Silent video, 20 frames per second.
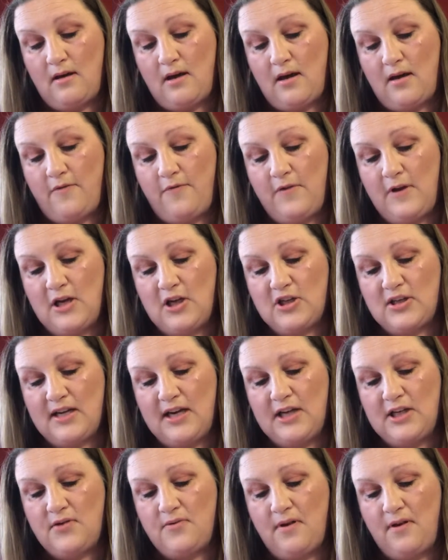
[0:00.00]
Uh, Finish
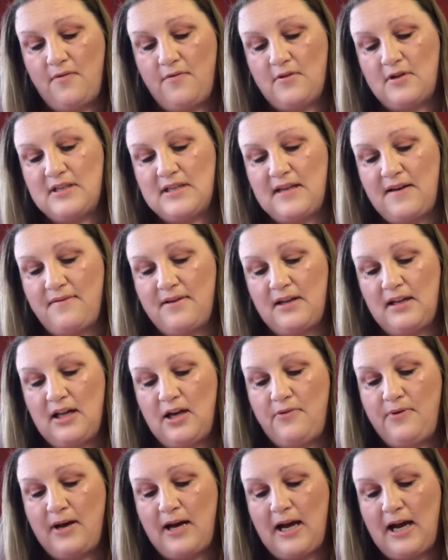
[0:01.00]
Line 24-7
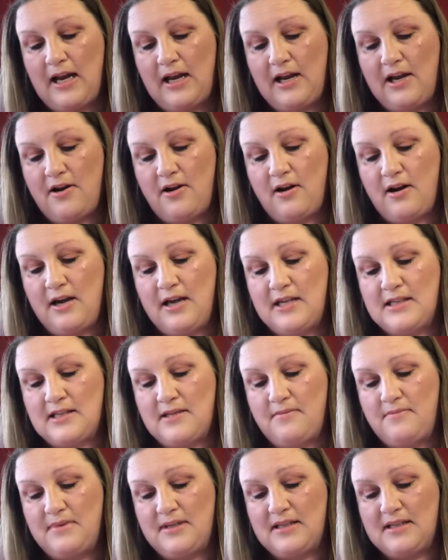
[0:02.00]
Liquid Eyeliner is
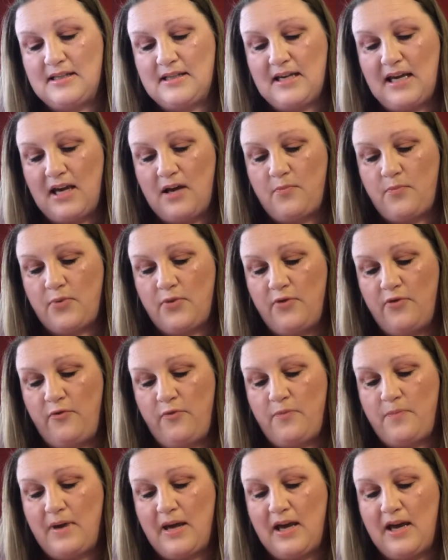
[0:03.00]
a mistake-proof
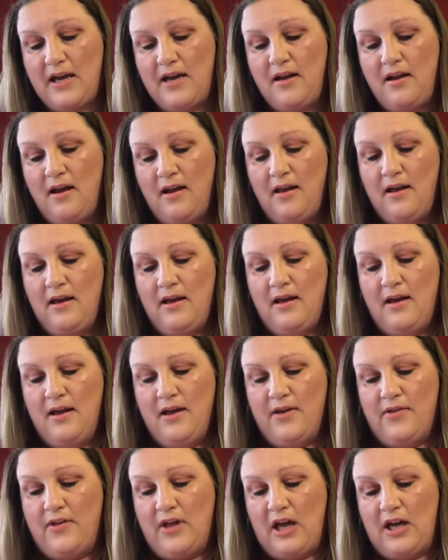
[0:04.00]
pen
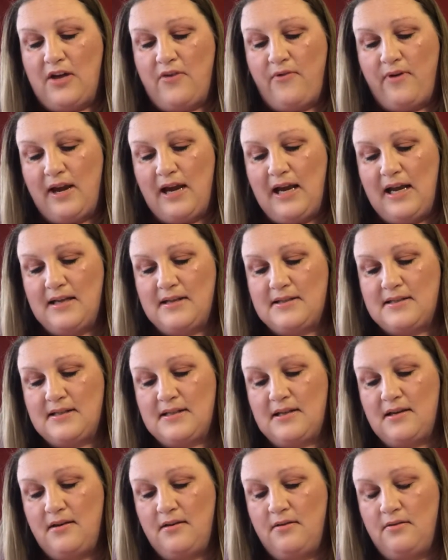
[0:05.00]
that
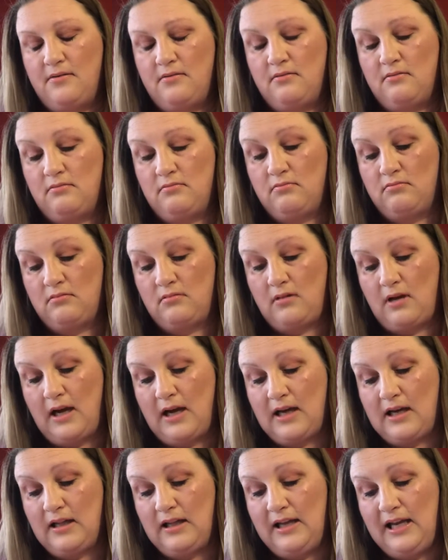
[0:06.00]
creates
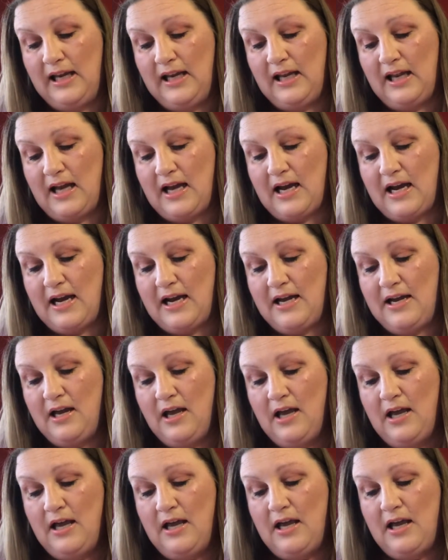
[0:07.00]
a clean line
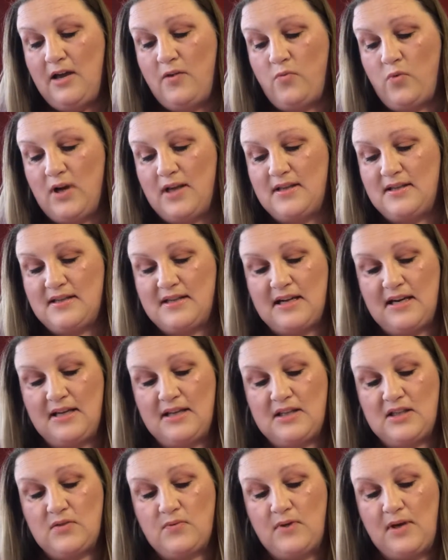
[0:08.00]
in one
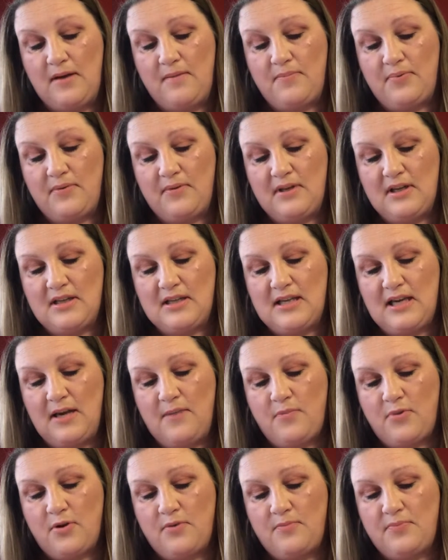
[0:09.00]
steady sweep. The
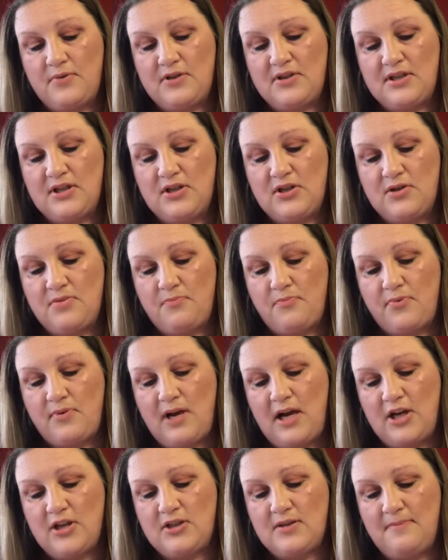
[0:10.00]
tapered precision
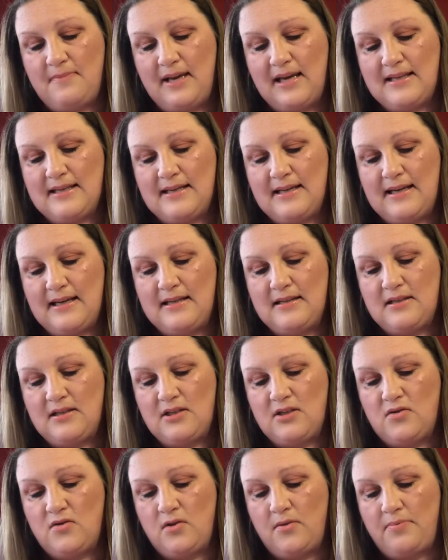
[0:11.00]
brush makes it easy
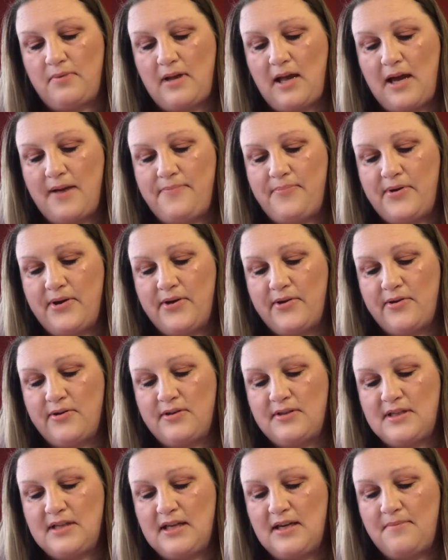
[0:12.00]
to apply pure
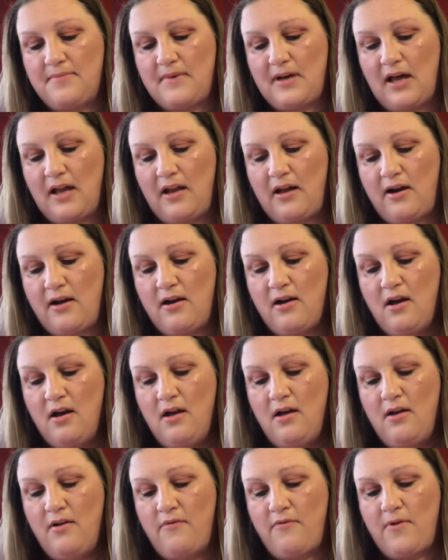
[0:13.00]
deep color
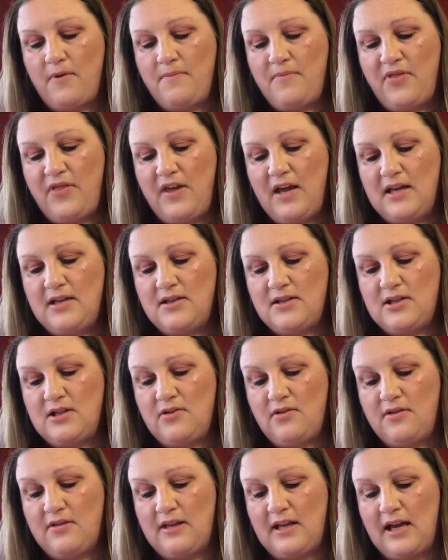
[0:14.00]
from thin
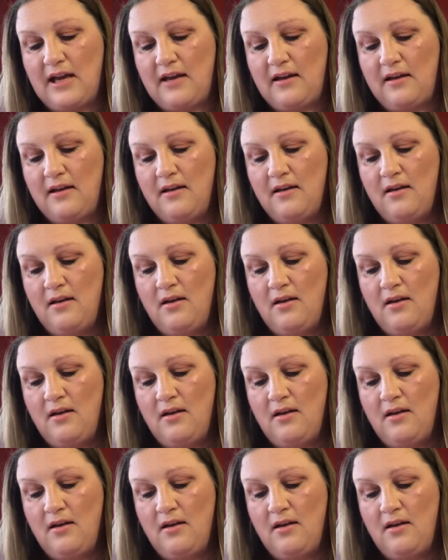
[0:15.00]
to thick,